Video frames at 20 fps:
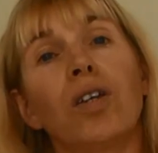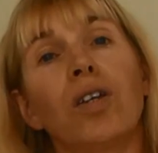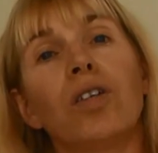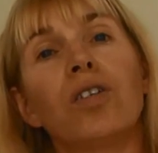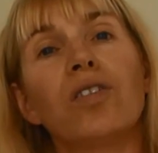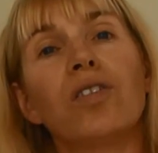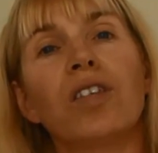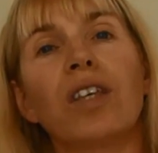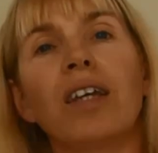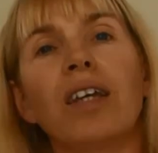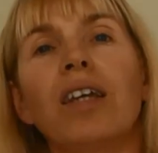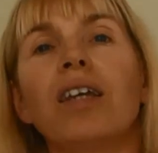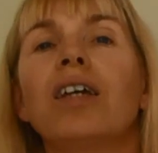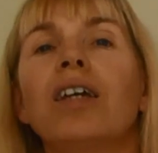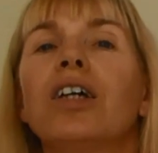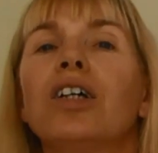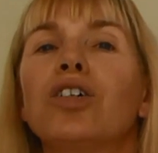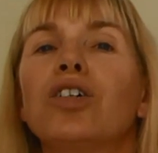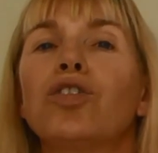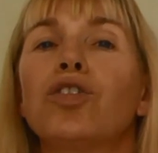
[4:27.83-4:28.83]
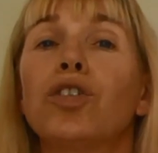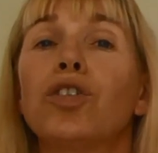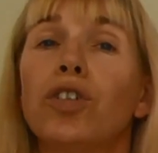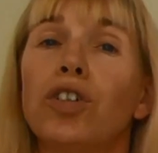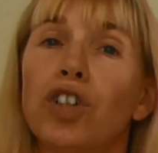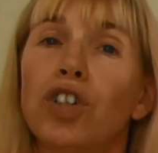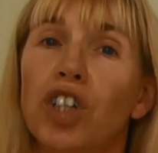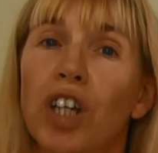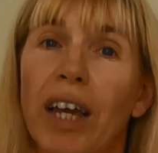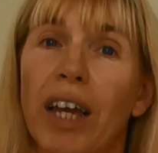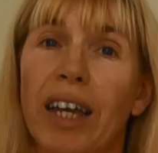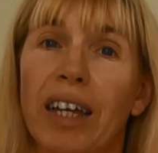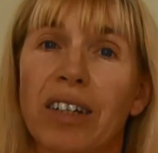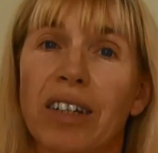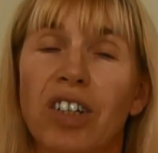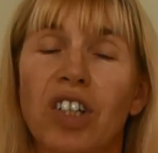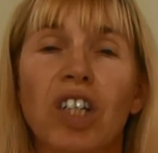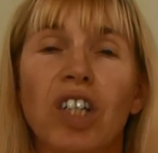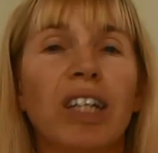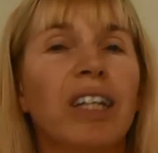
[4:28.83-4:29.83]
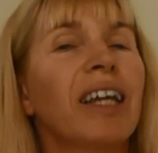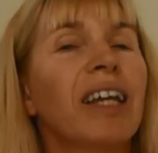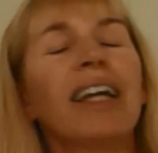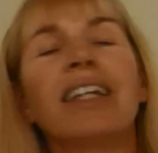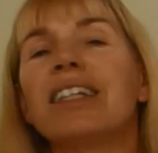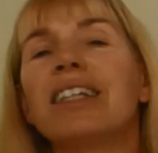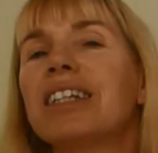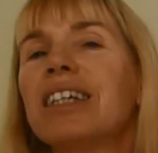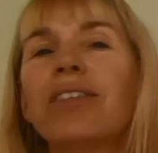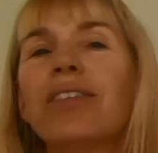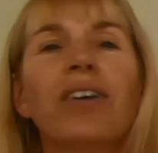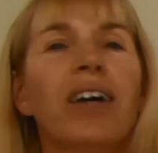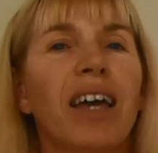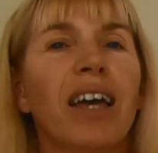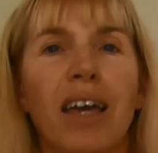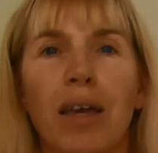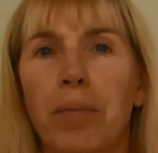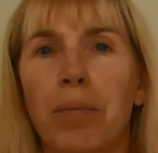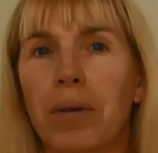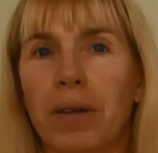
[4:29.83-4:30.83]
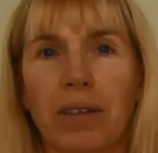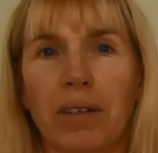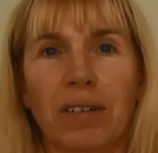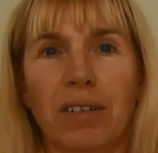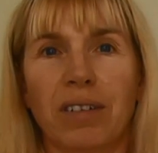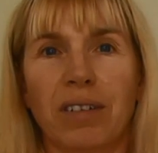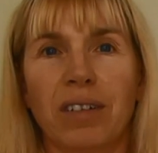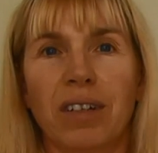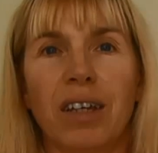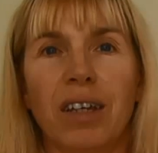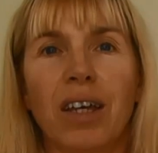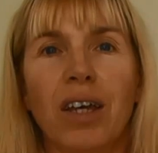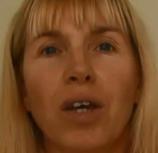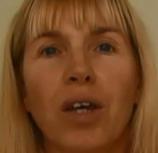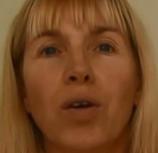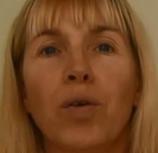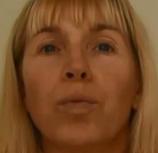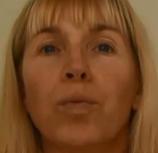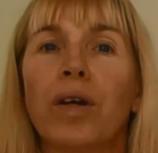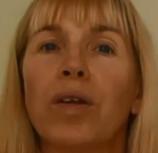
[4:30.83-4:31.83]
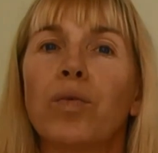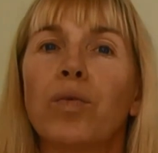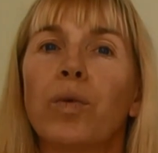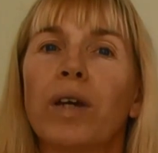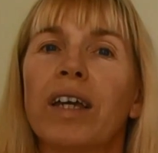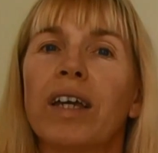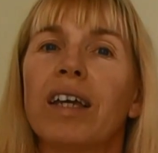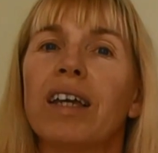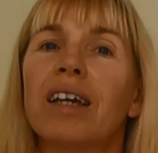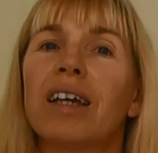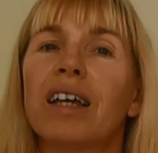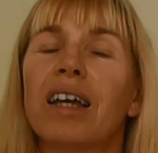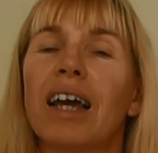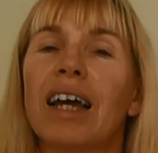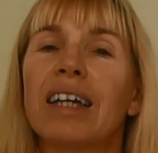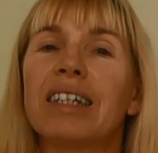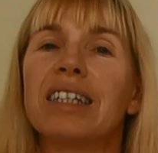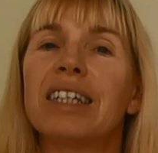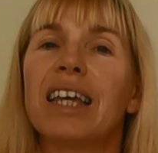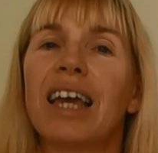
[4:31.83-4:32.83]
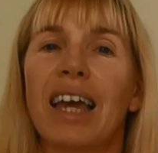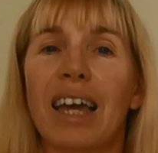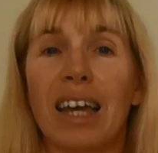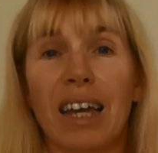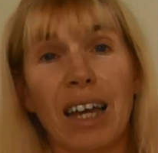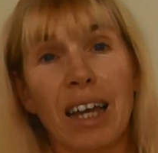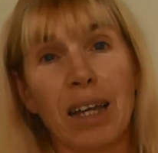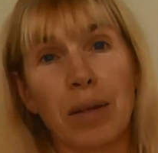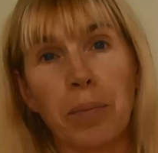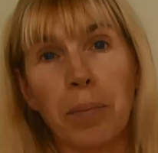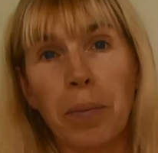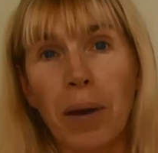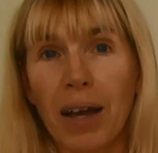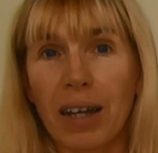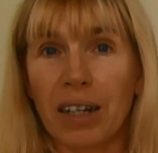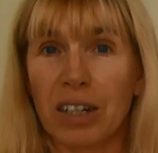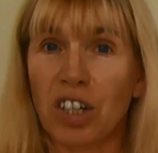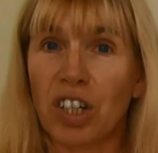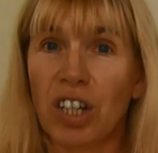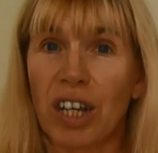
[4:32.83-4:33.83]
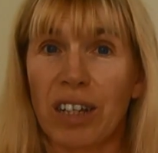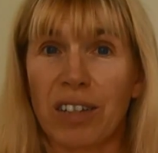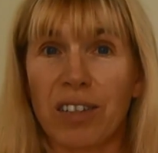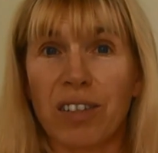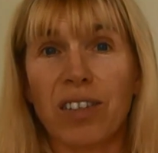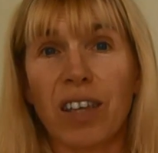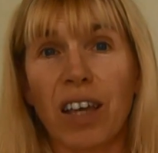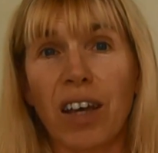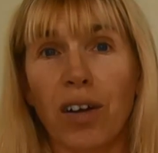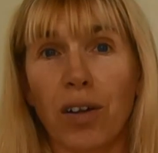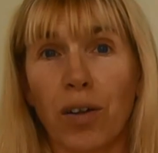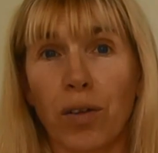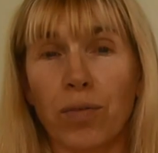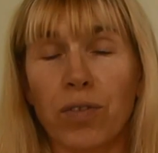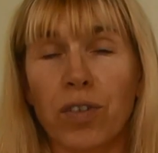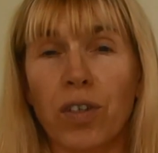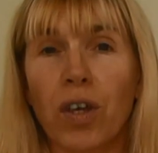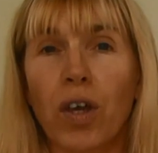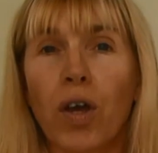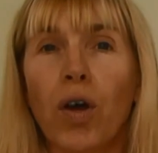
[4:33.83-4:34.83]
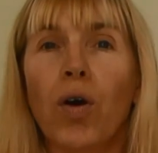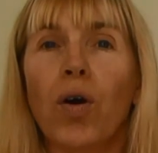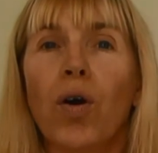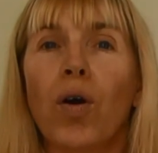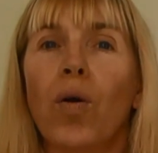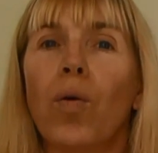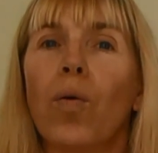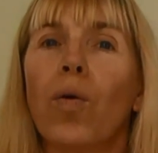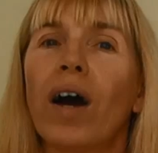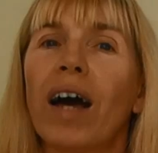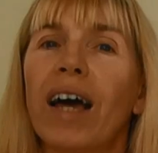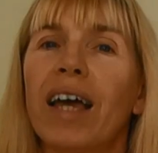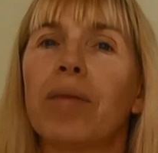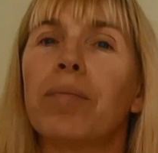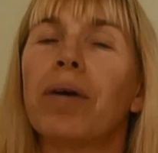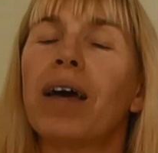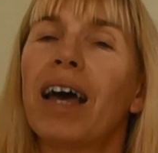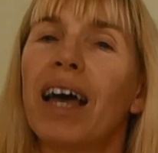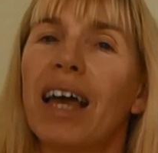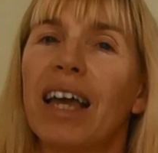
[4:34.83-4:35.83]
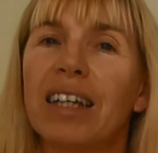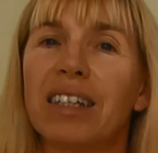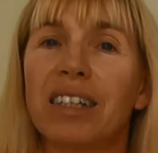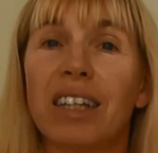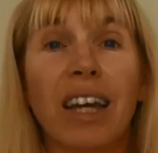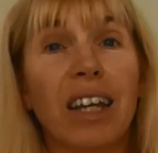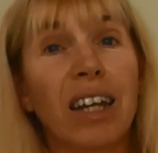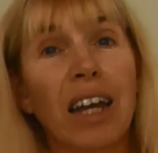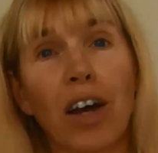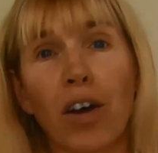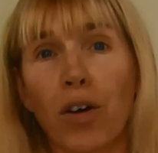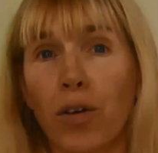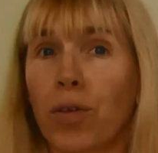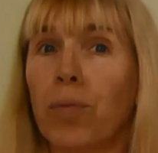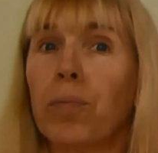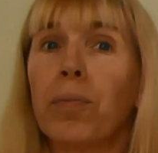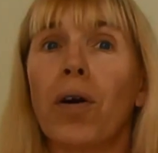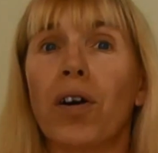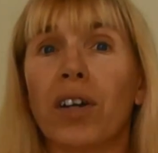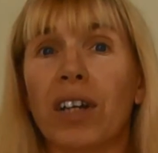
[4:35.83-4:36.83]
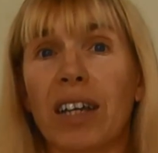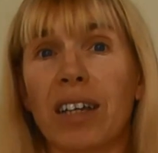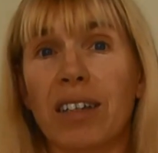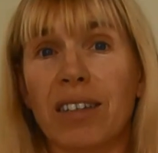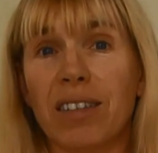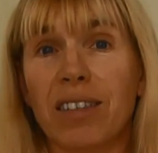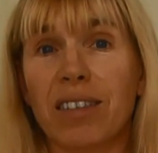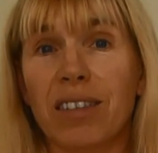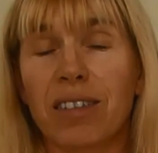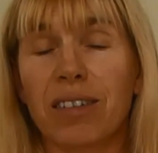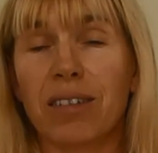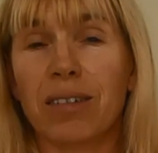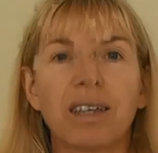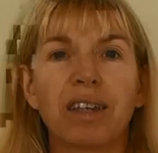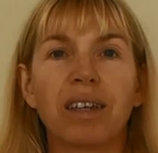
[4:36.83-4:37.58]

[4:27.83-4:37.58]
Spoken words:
You see, true change can never happen when we attack and punish ourselves or aim hate at our own bodies.